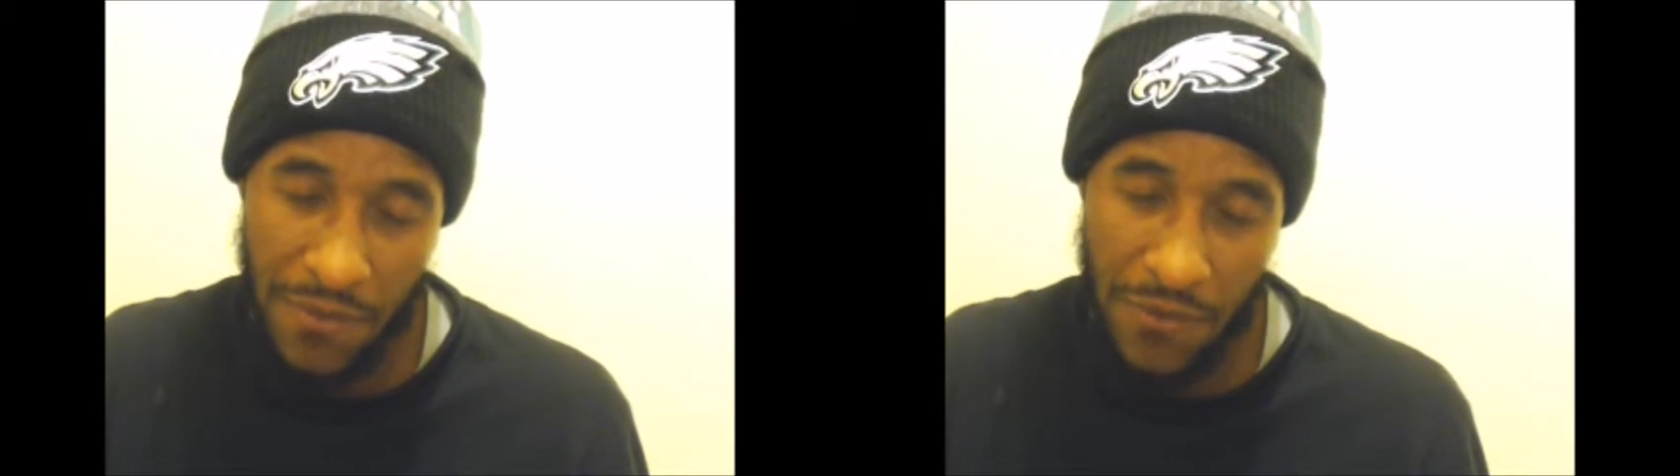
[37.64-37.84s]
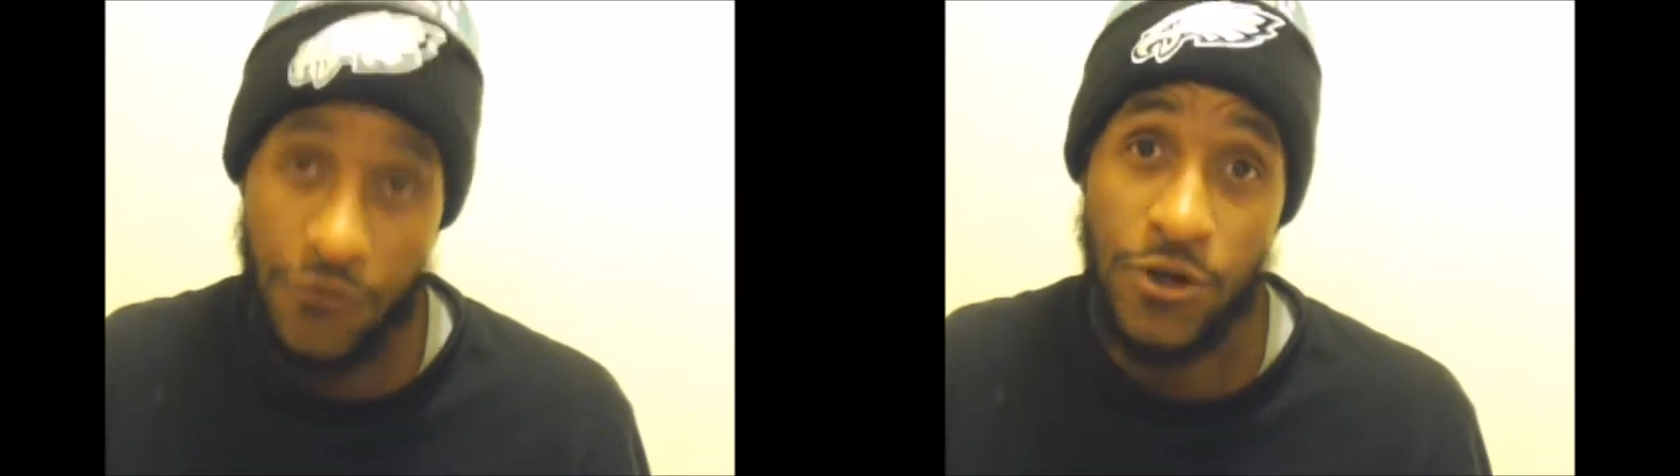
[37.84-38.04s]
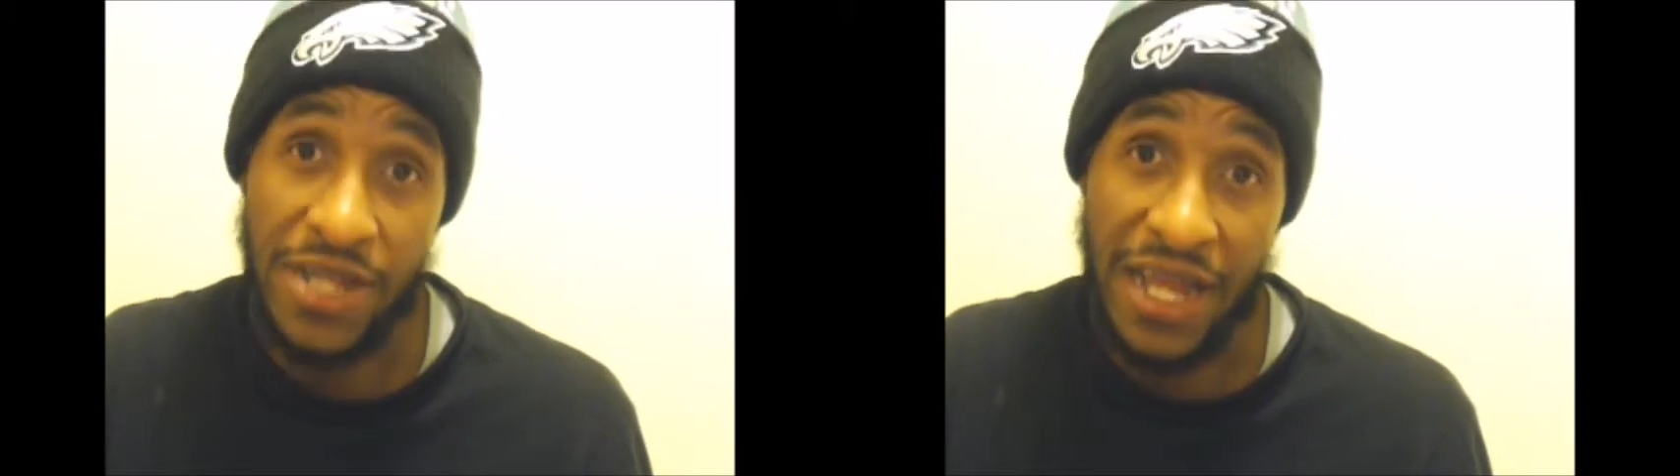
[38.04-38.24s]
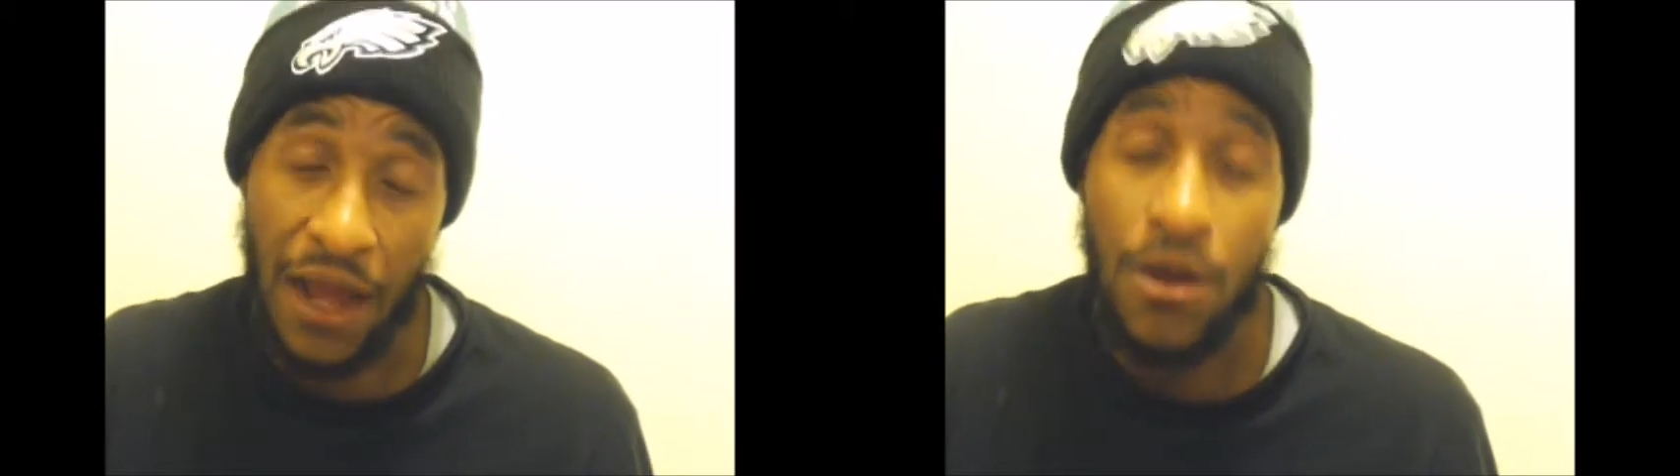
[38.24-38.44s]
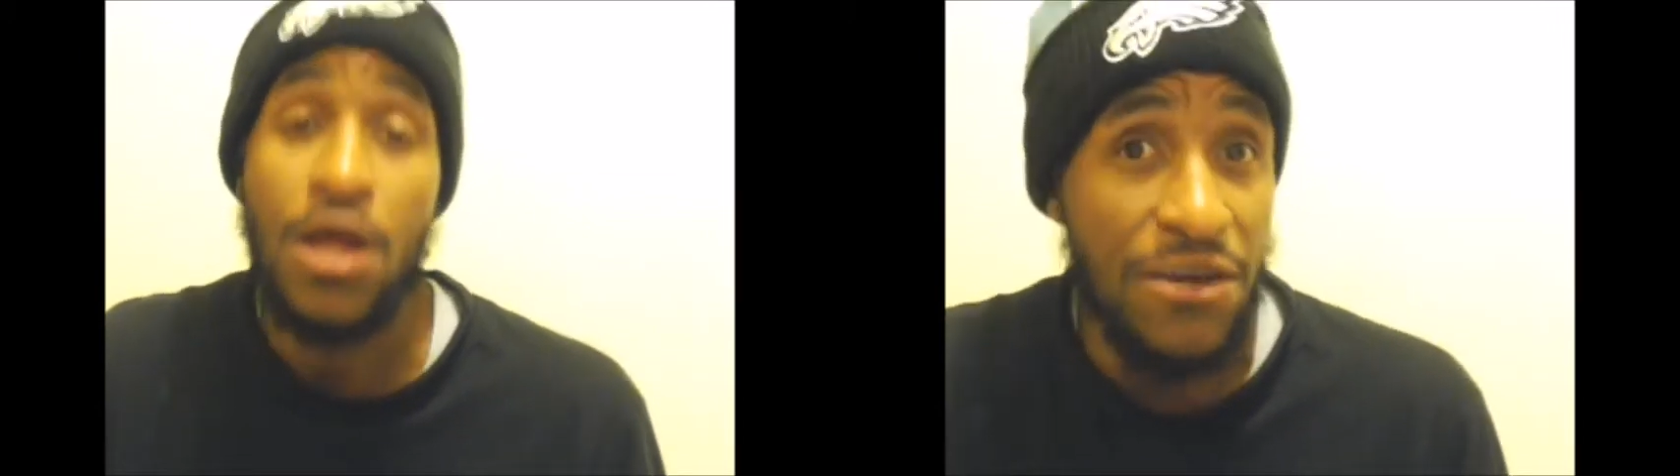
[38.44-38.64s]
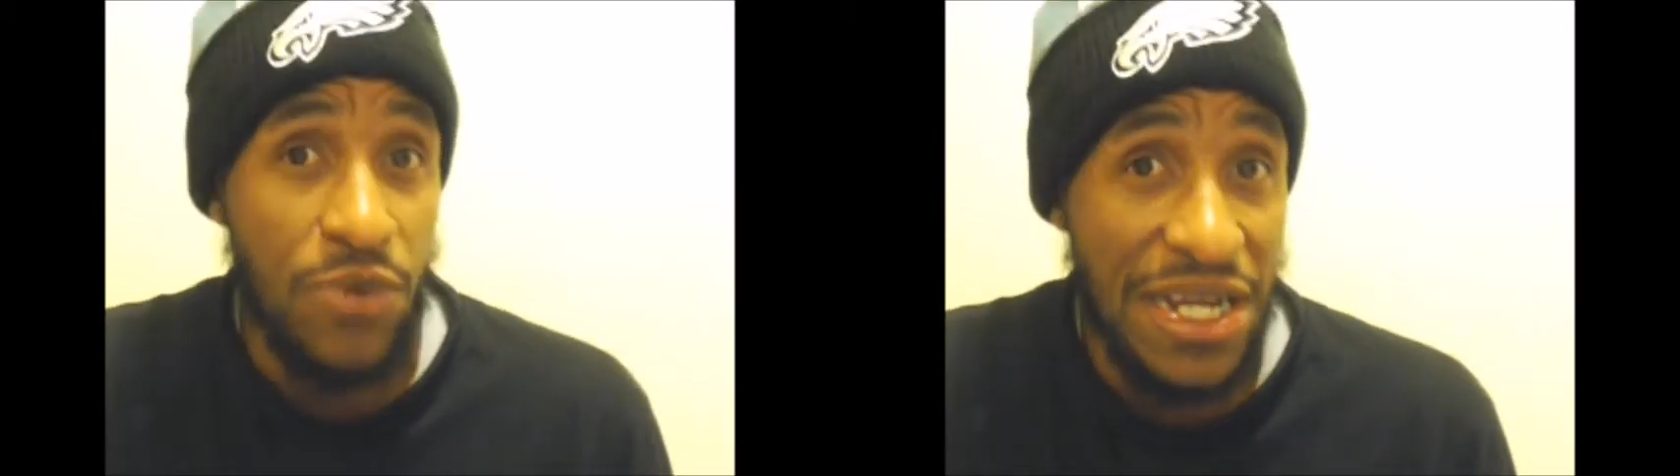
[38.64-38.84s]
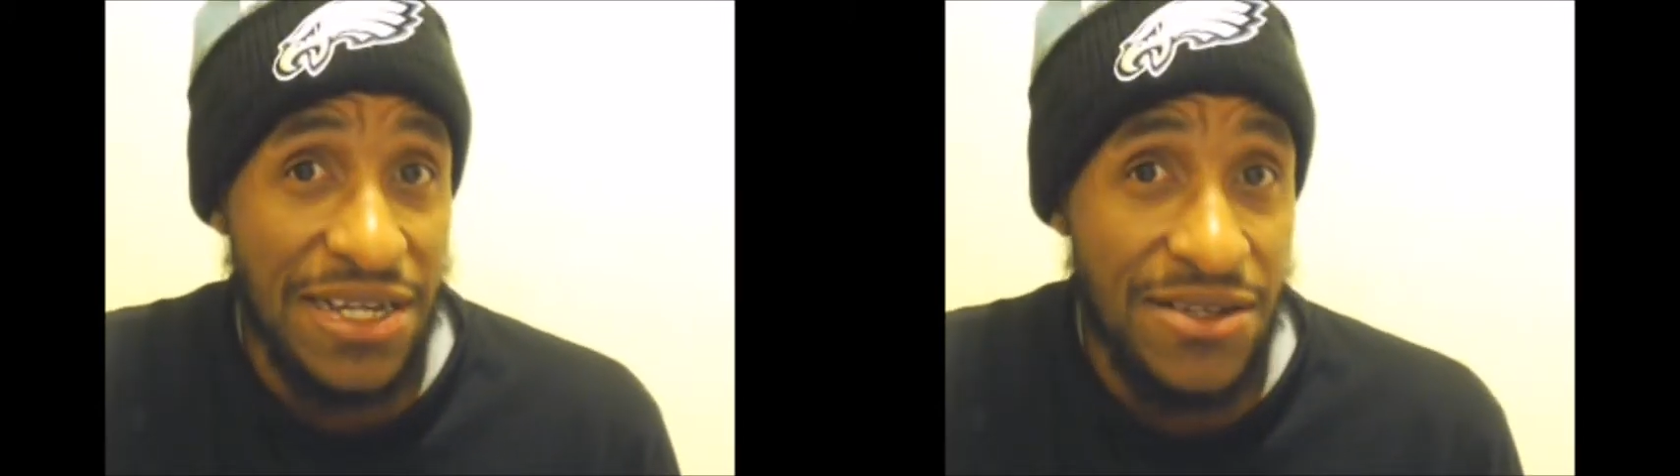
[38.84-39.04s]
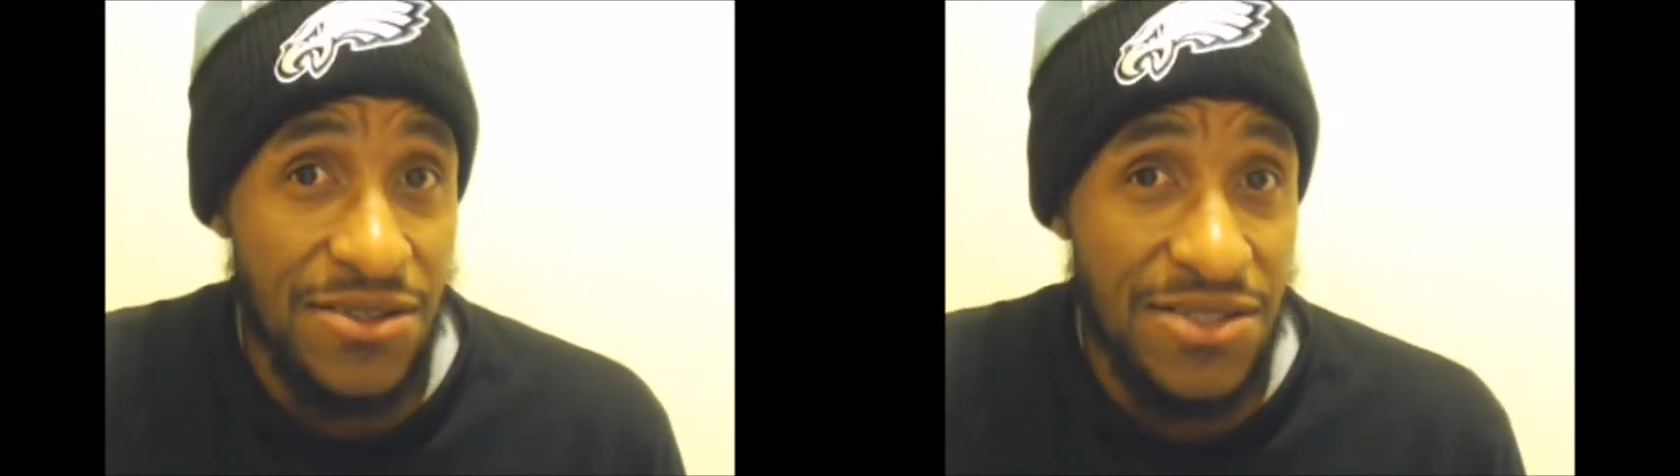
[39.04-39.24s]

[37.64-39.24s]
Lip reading: For now. Week